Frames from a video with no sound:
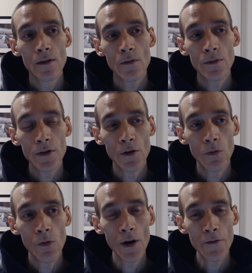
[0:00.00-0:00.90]
you know,
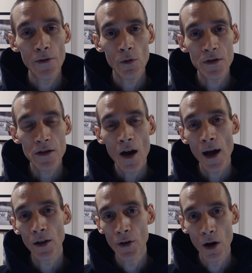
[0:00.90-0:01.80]
what if it was
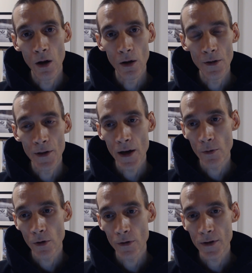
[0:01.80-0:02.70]
Tylenol and they
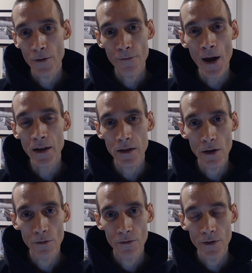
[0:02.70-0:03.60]
were defective?